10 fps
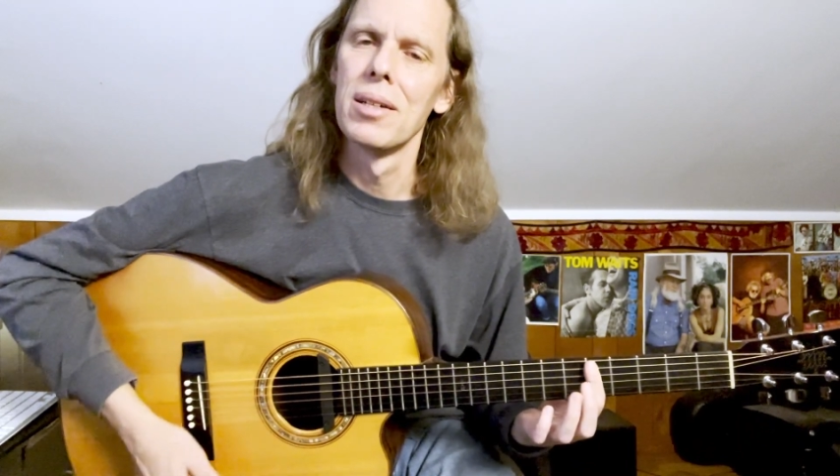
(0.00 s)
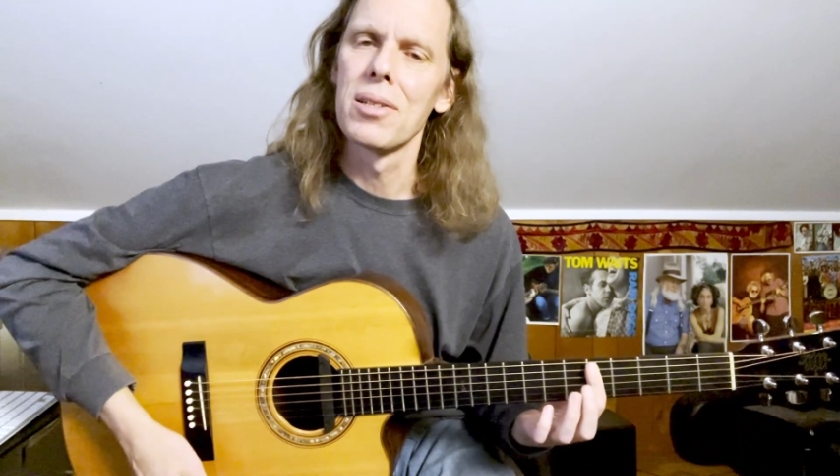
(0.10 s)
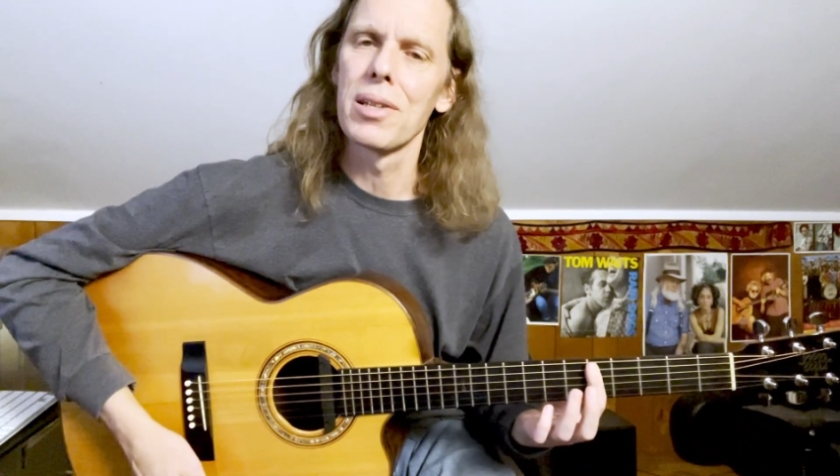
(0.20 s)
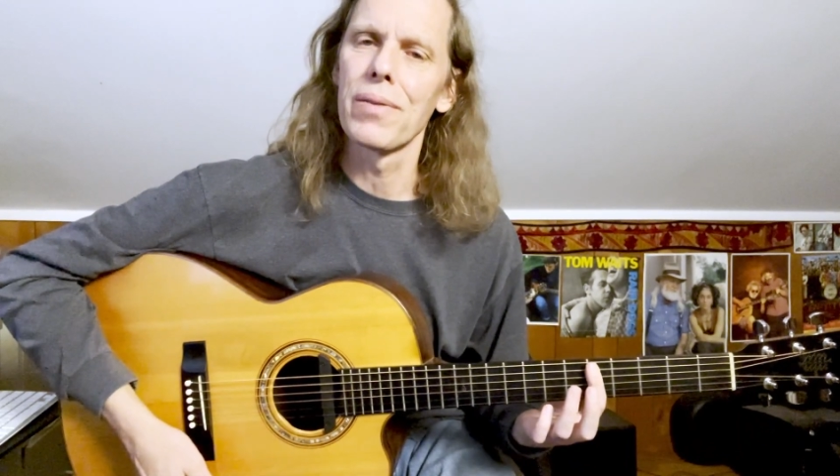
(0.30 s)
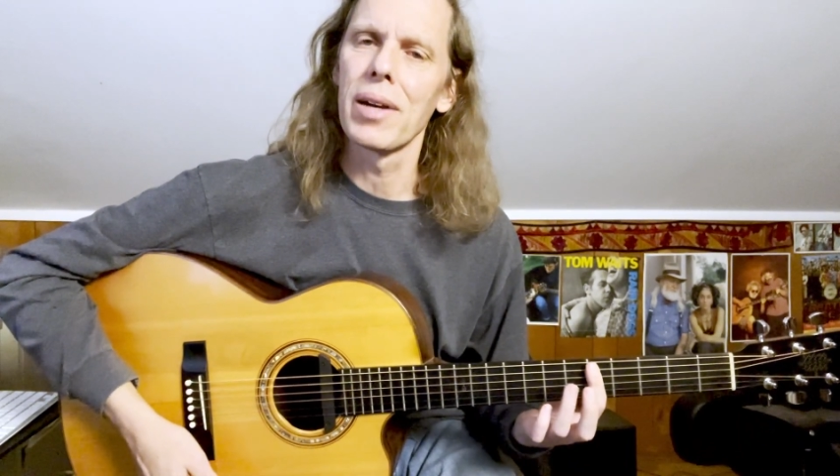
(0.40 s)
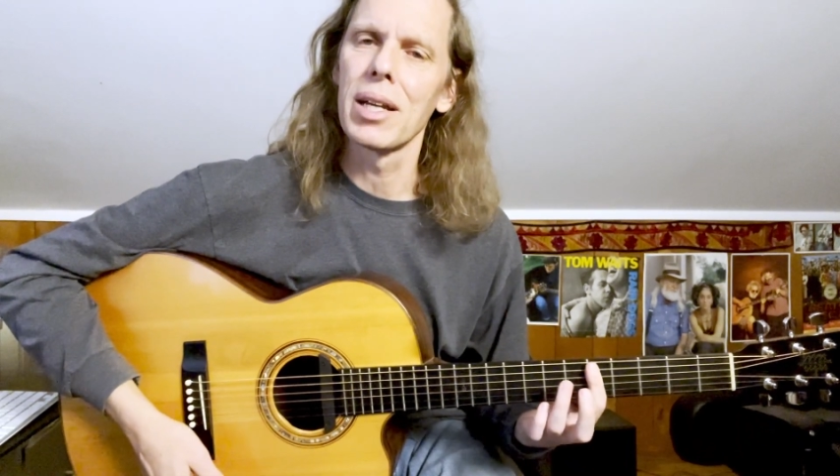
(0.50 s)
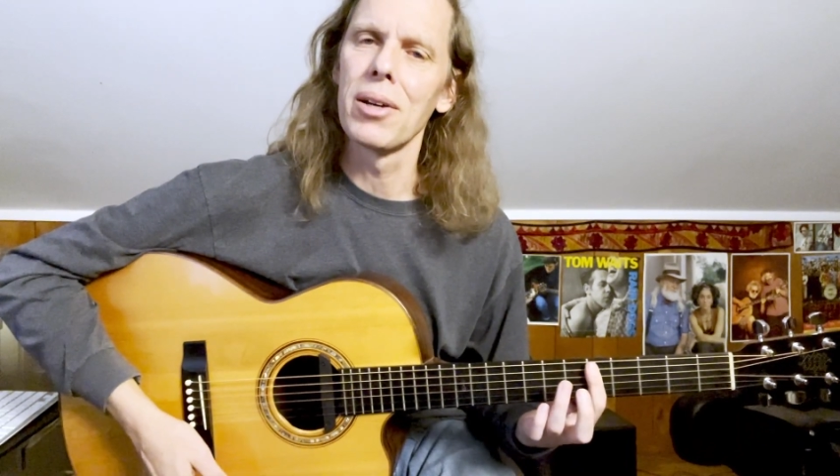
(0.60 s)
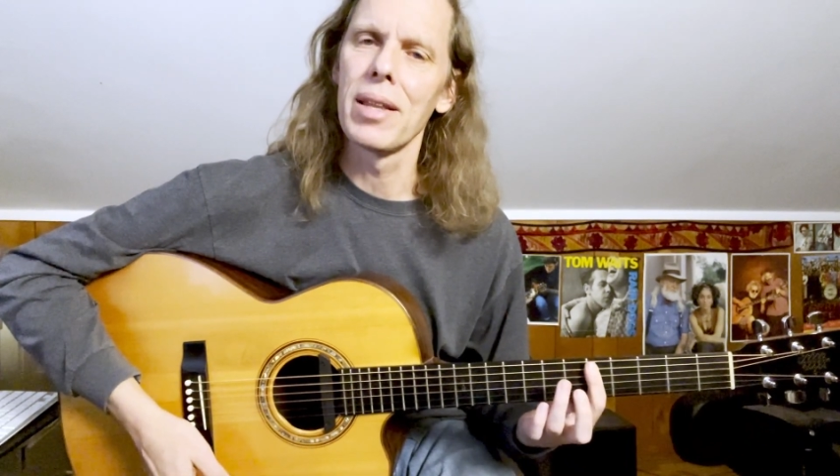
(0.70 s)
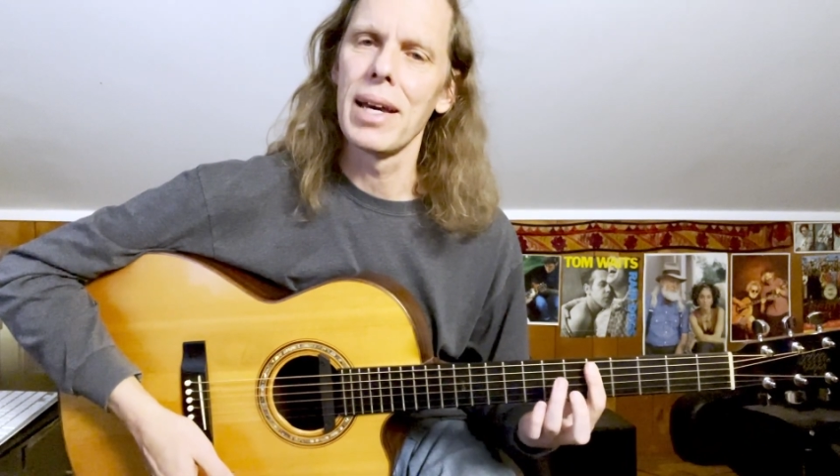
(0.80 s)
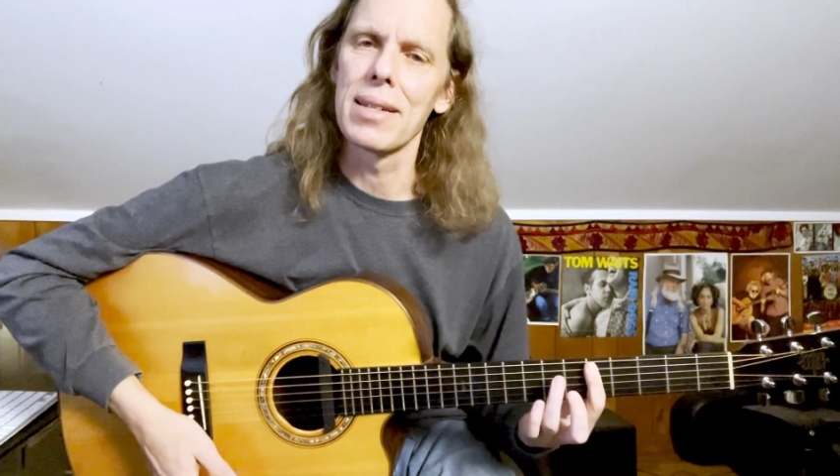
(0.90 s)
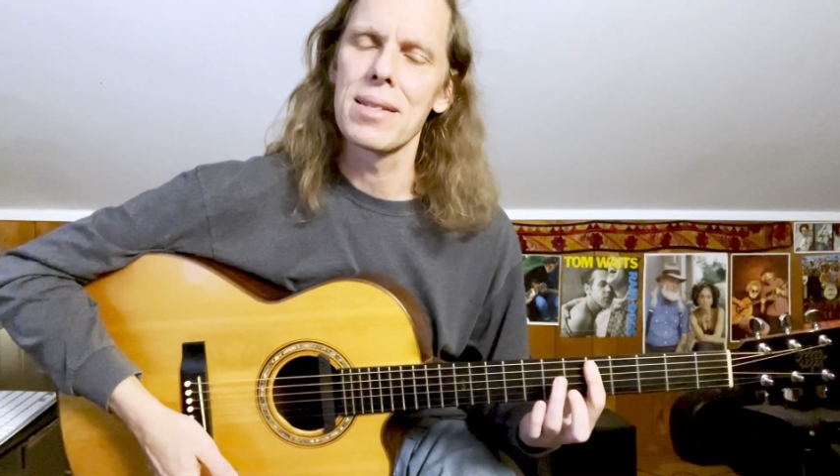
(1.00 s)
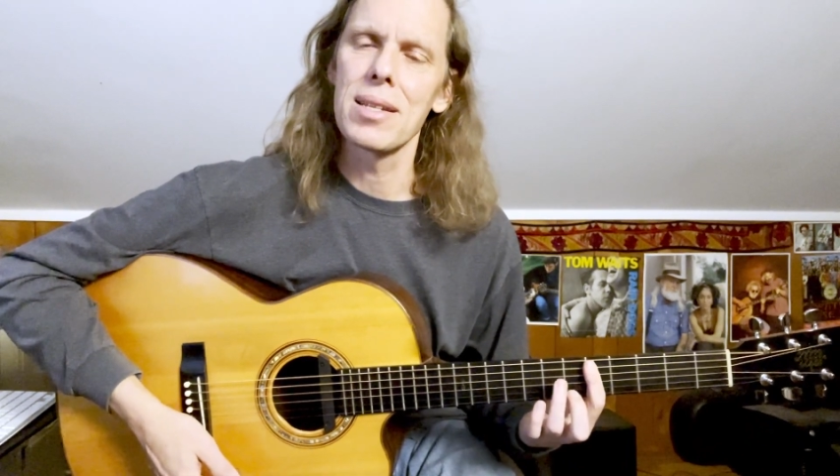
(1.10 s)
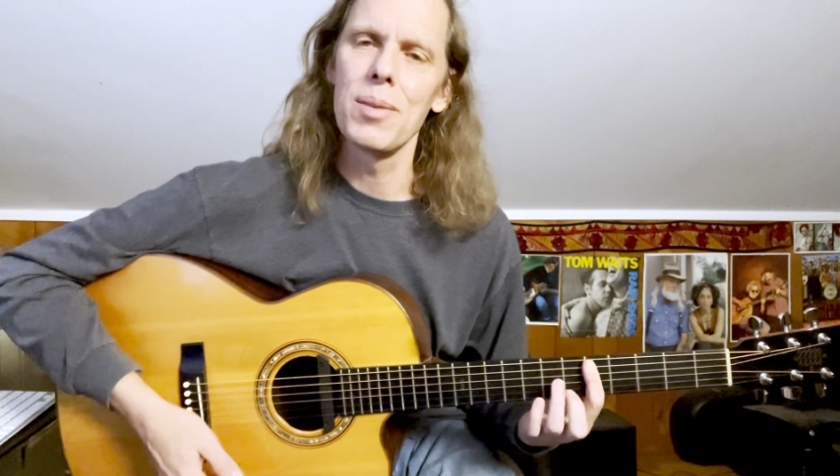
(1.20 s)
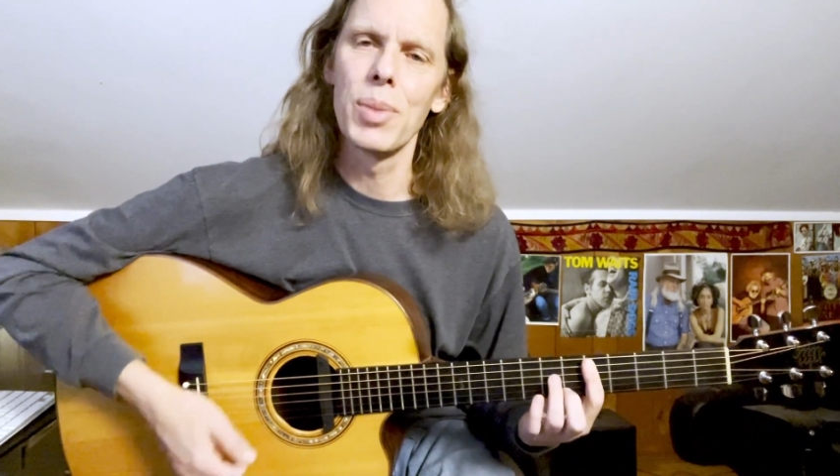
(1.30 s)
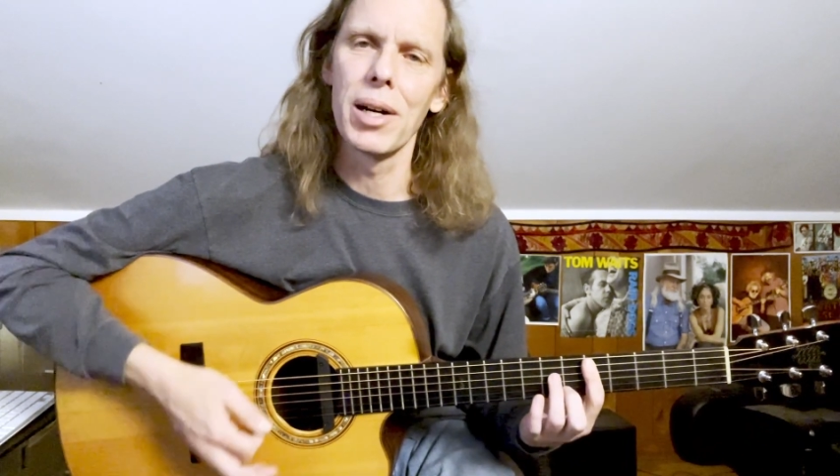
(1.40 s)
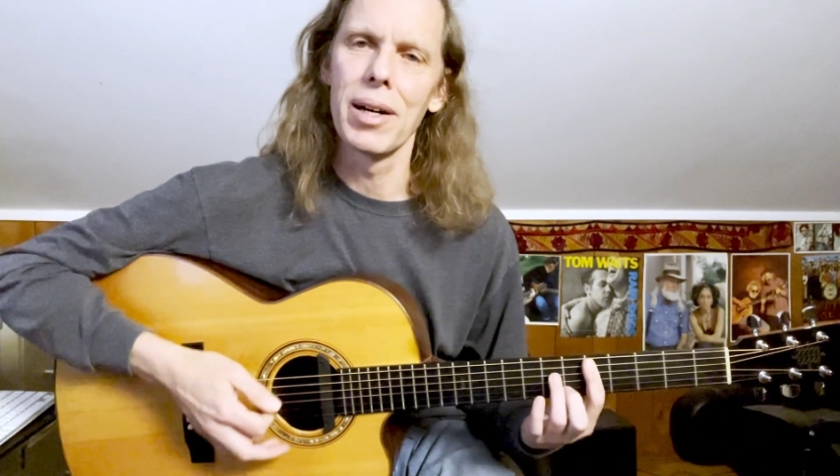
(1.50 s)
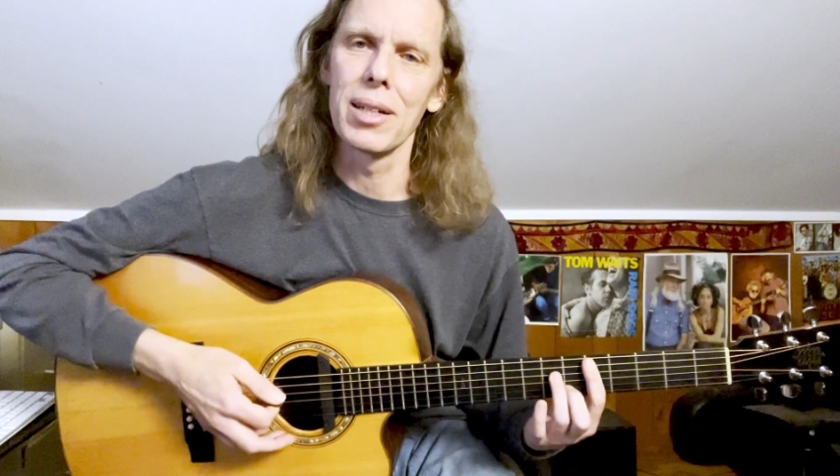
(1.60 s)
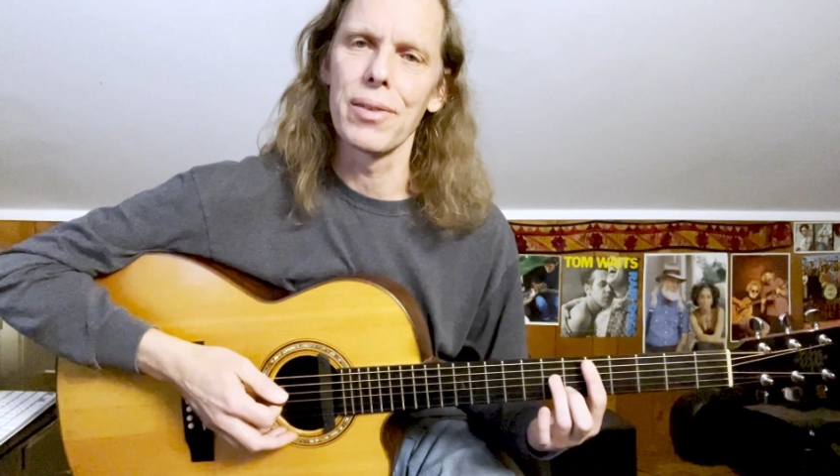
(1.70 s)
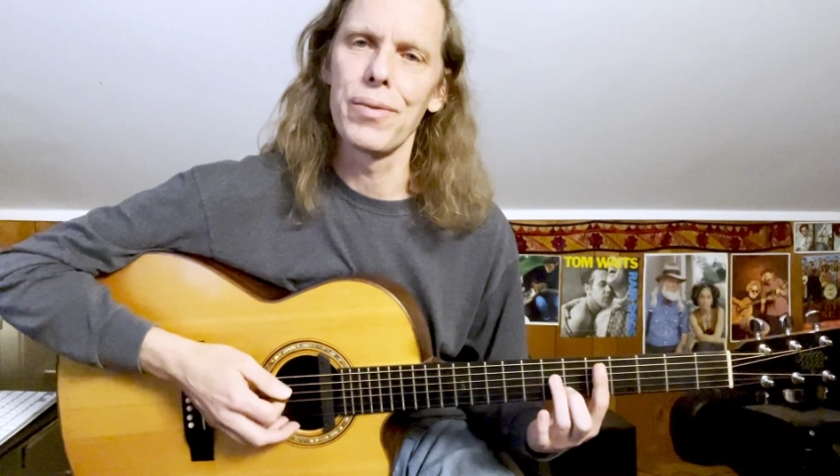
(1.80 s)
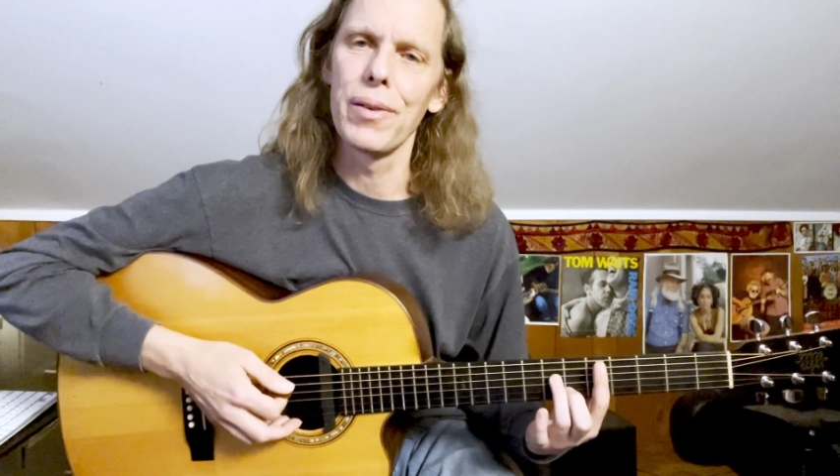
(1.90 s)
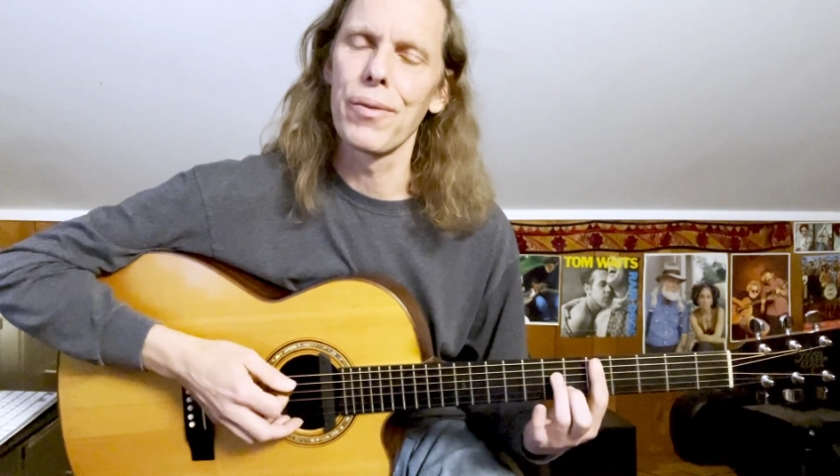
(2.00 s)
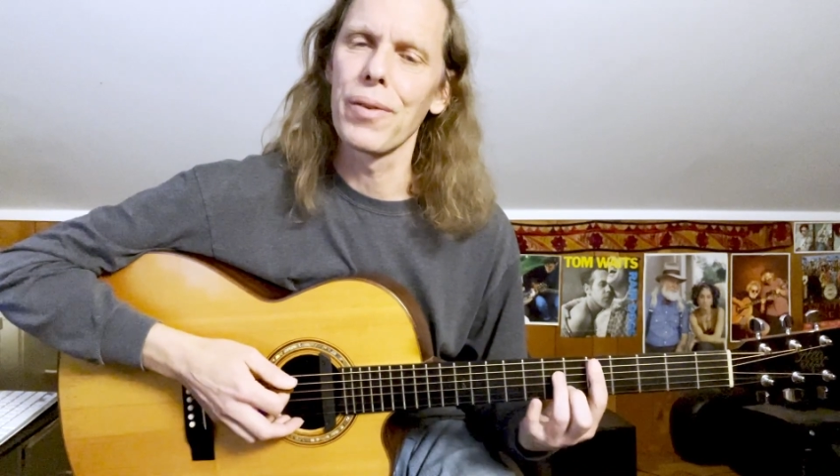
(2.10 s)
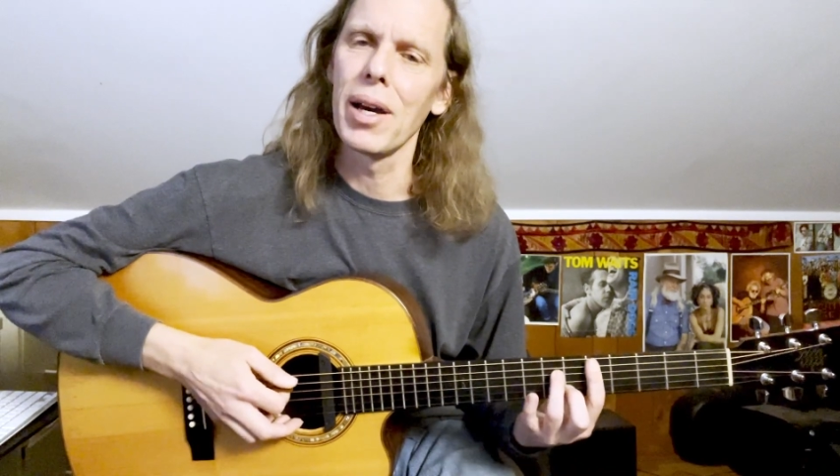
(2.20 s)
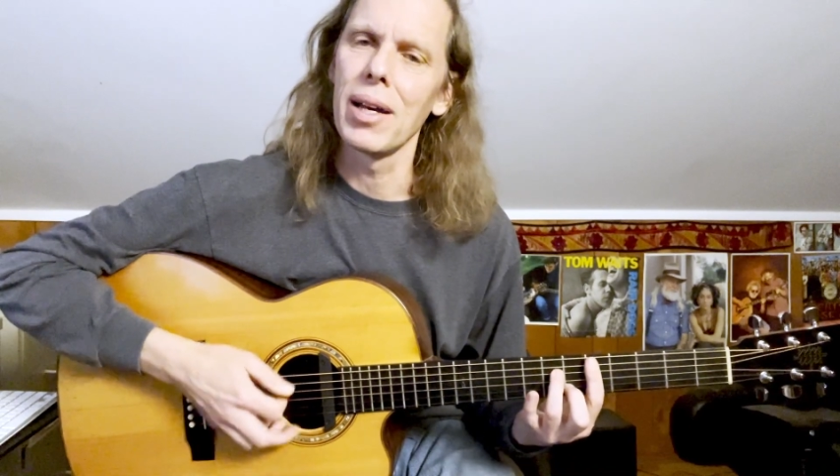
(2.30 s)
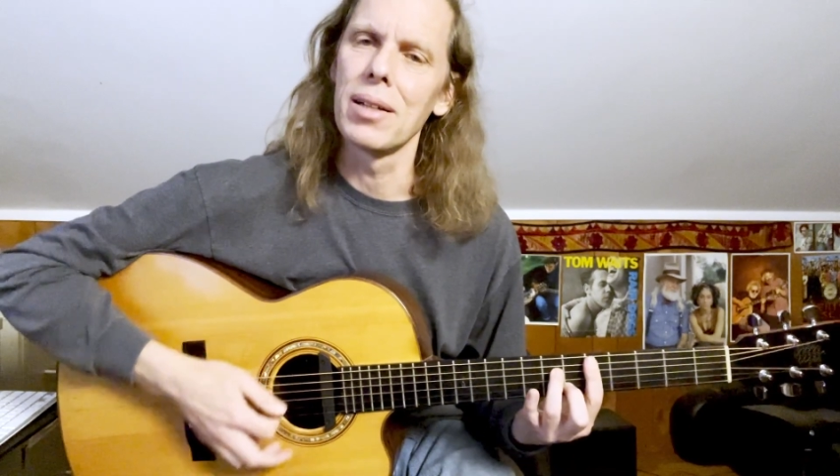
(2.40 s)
So if I go to that C bar at the 5th fret,